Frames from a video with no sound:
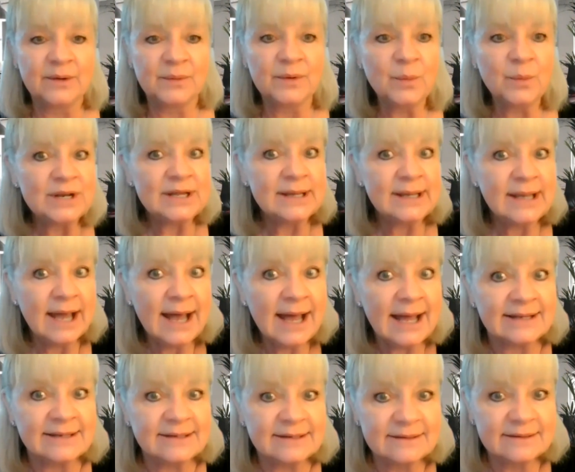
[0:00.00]
Well, what do you
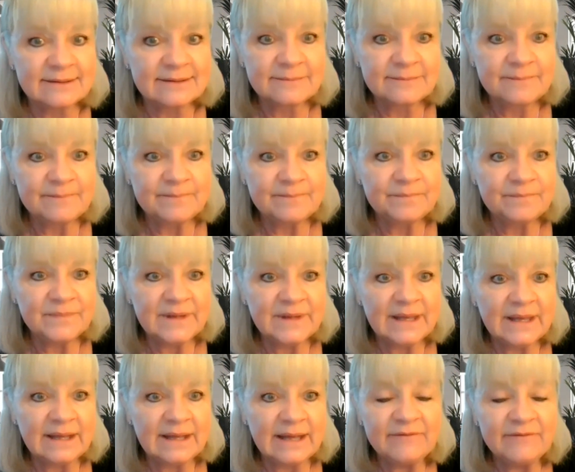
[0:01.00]
got?
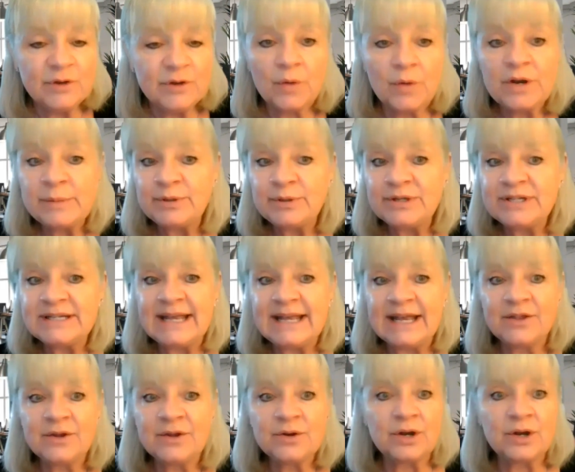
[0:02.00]
Have you already put
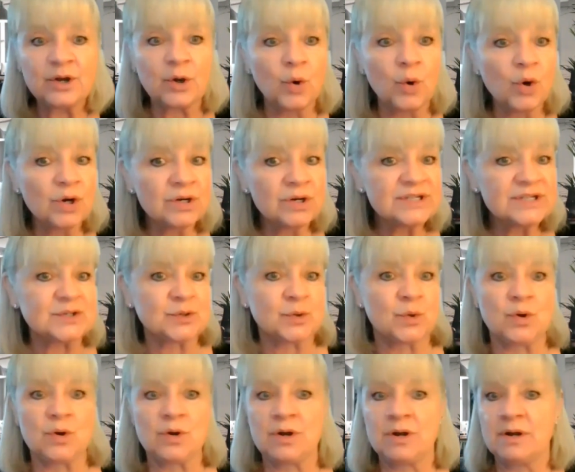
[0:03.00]
together a course
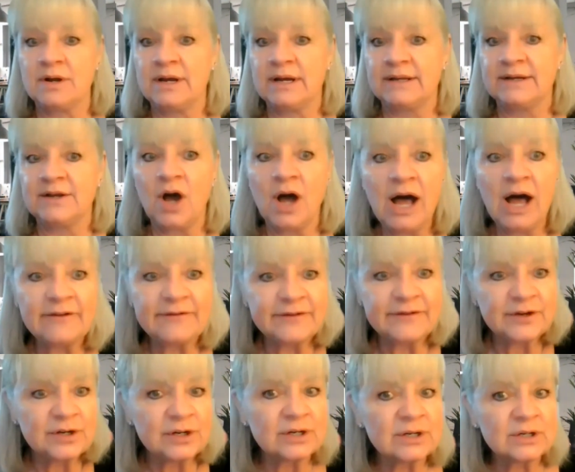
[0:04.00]
or an
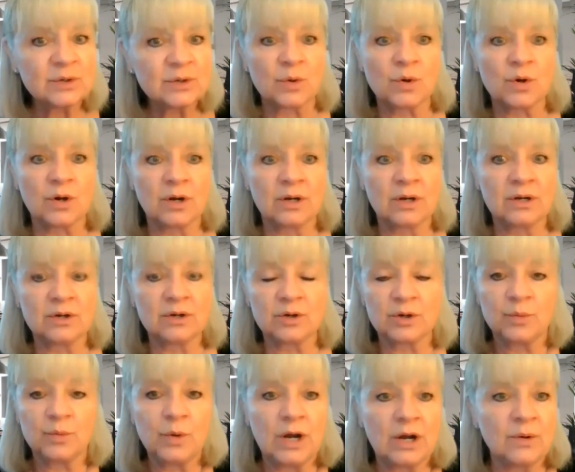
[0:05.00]
offer,
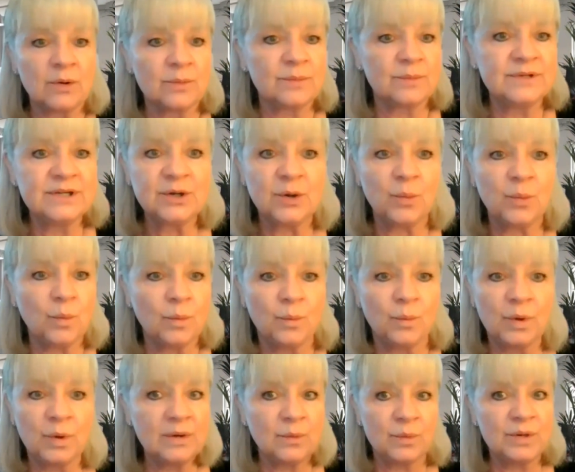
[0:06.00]
or
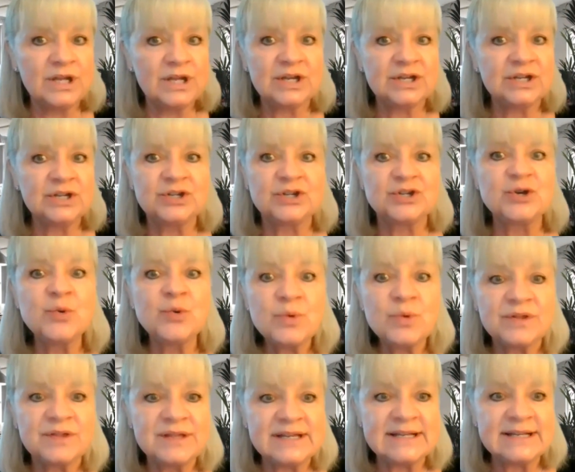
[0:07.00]
what are you going to do
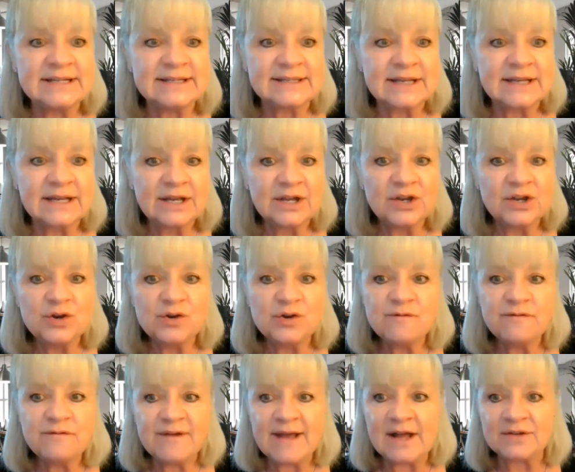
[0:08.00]
with these
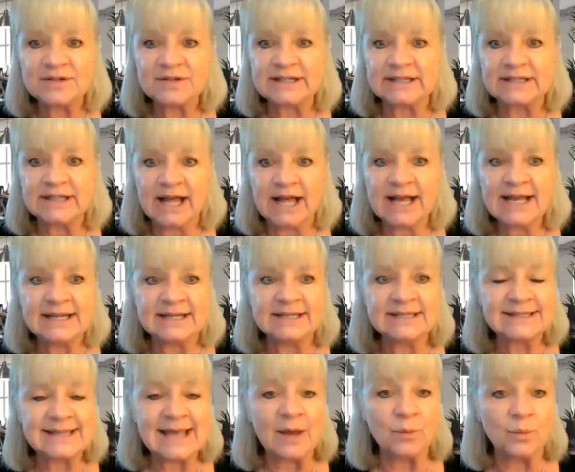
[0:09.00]
newfound
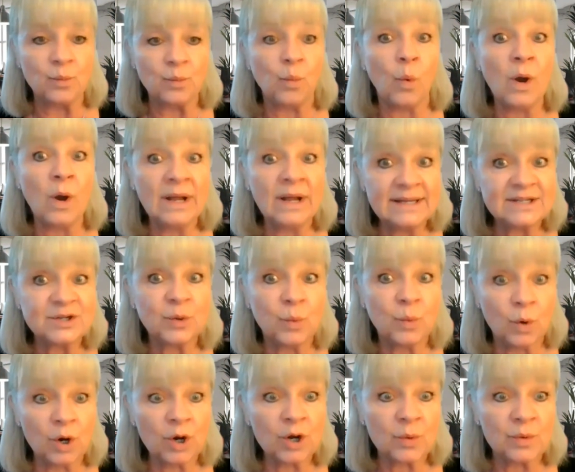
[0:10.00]
clients that want to
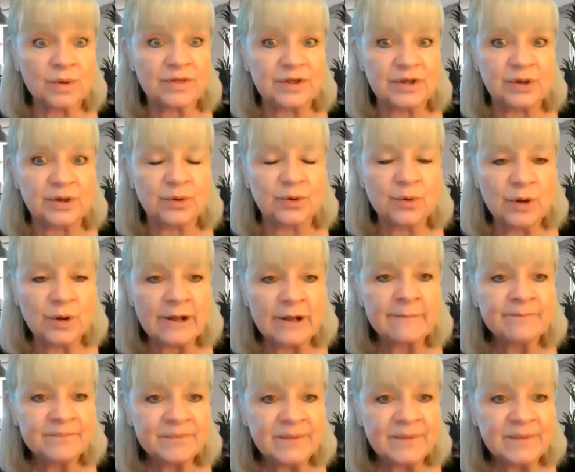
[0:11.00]
work with you?